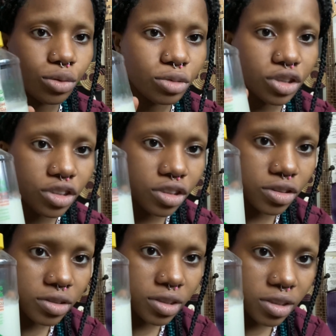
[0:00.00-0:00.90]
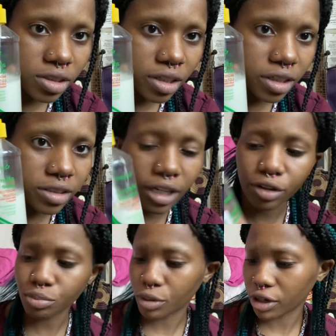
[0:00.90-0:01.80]
I'm just gonna use this like
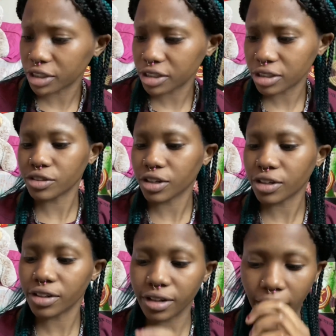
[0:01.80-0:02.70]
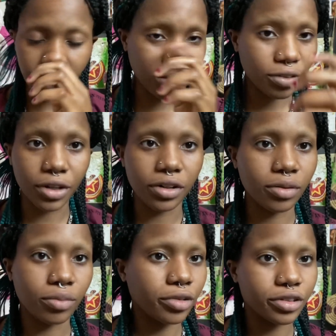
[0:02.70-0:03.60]
Sound Body Sun Aloe Vera
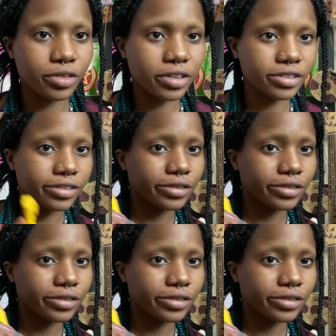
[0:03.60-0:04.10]
Moisturizing